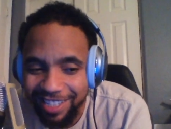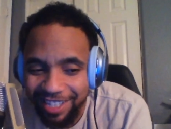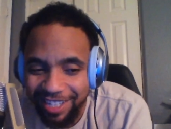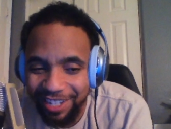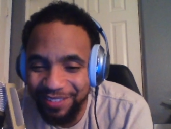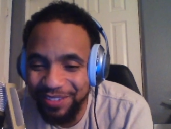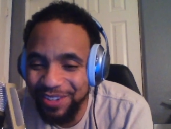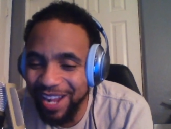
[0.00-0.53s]

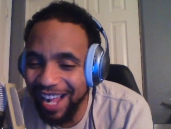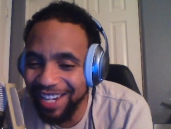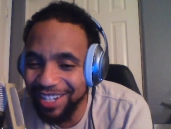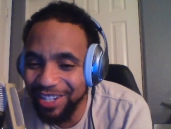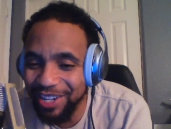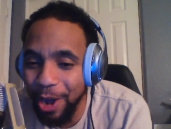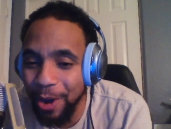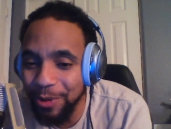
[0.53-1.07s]
If you gotta
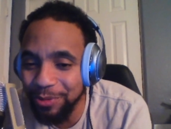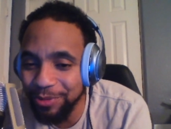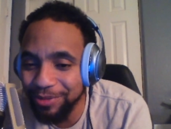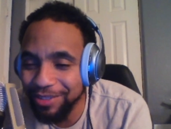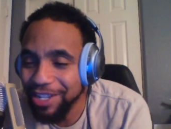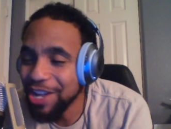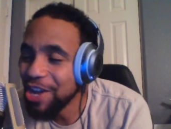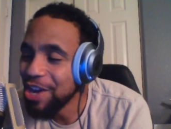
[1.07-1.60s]
go,
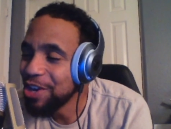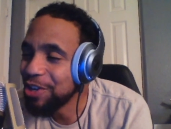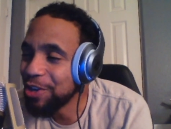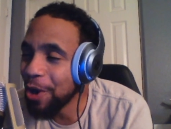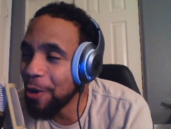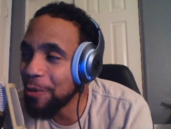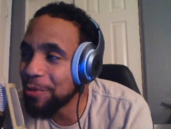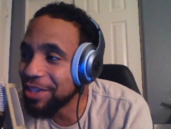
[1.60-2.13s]

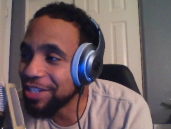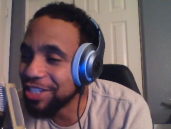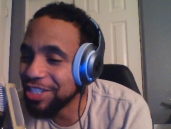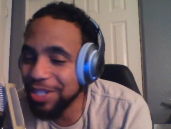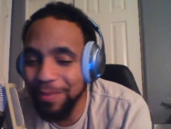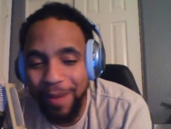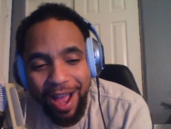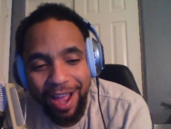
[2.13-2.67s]
go with a
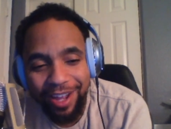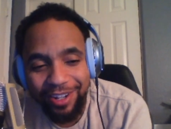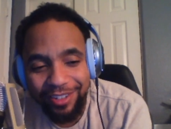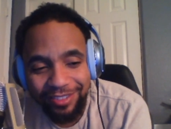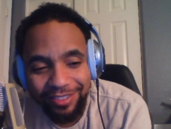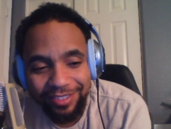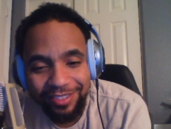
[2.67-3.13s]
smile.